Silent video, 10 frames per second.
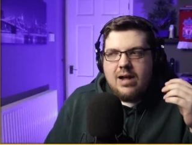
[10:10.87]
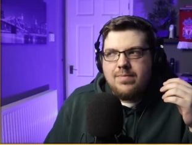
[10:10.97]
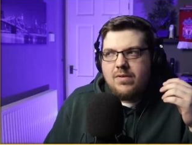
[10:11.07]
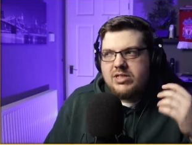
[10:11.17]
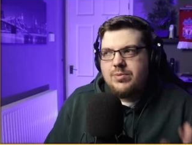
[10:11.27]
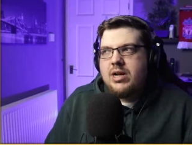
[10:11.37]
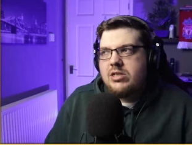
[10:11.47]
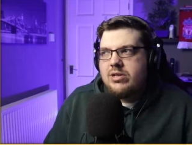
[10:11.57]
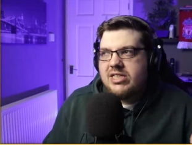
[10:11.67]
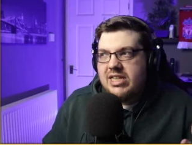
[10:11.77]
Um, obviously when
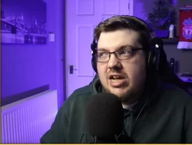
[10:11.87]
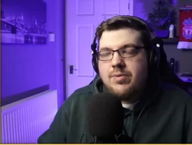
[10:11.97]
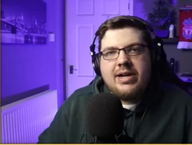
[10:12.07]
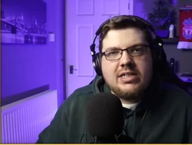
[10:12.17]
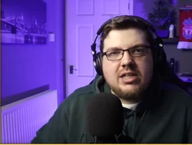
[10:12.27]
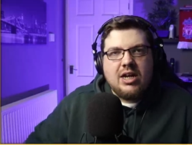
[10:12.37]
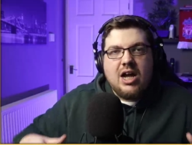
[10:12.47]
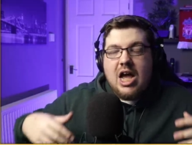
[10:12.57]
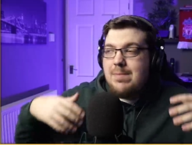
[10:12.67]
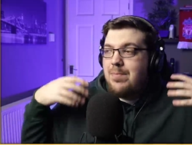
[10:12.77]
I do a series,
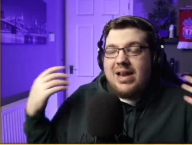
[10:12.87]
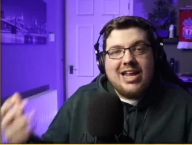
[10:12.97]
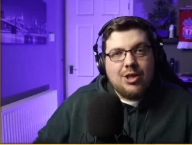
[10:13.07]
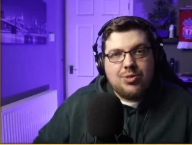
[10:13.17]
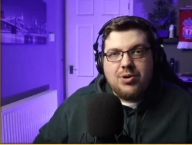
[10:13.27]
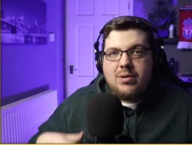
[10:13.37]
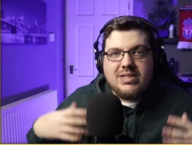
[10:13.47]
I'm playing through,